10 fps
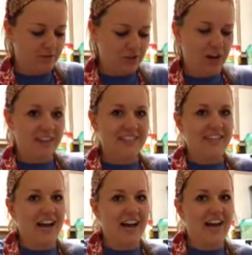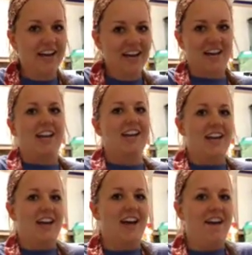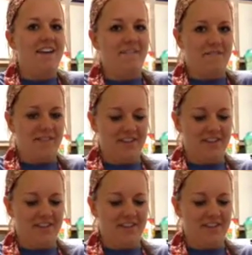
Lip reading: chuck side of